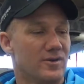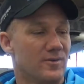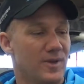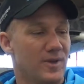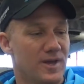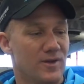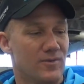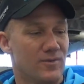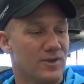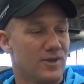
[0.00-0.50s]
hard to
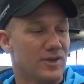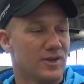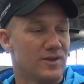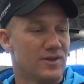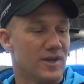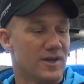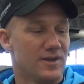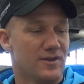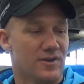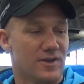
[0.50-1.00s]
beat it when you can
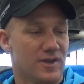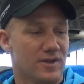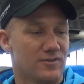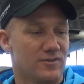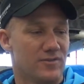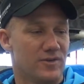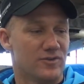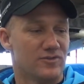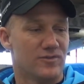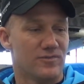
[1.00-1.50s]
take your
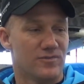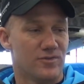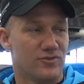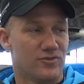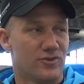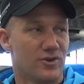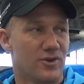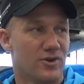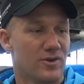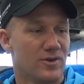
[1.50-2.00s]
kids fishing for
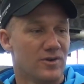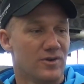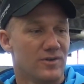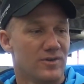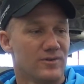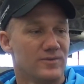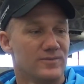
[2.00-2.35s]
sure.